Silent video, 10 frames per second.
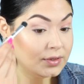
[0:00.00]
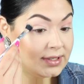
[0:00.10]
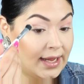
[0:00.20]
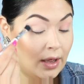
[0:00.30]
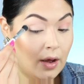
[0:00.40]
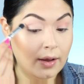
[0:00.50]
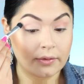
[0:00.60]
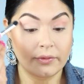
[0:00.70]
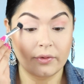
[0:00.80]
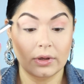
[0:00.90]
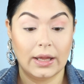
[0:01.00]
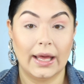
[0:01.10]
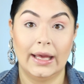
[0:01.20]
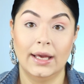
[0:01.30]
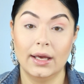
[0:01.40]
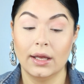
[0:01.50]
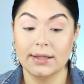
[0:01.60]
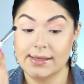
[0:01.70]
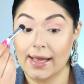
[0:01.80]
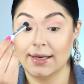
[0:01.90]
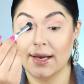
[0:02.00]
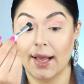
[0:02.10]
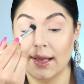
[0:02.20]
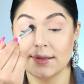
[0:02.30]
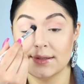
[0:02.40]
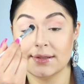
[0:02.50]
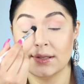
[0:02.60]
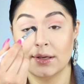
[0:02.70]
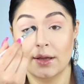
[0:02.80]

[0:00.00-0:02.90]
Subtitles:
stay on for like 10 days.